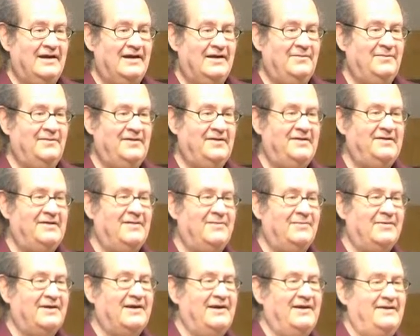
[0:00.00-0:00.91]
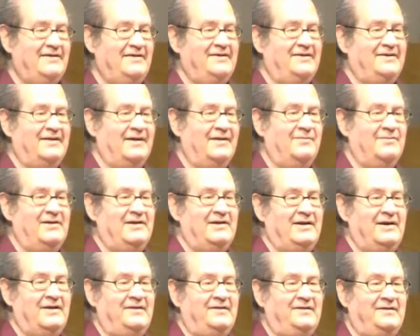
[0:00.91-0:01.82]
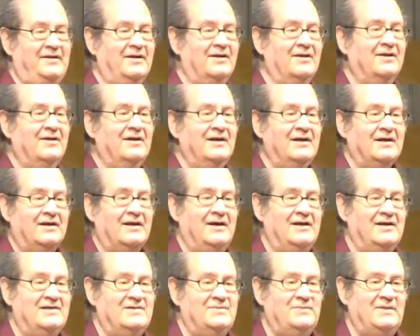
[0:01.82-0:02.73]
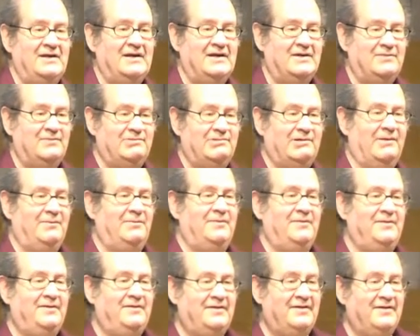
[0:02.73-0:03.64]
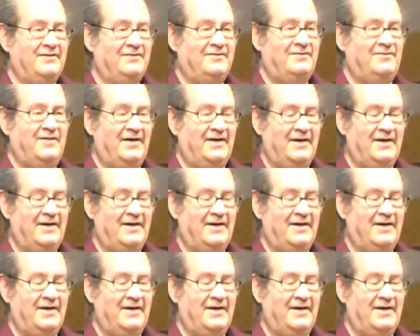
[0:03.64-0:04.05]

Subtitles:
And in some cases, I mean, there's still going to be the problems of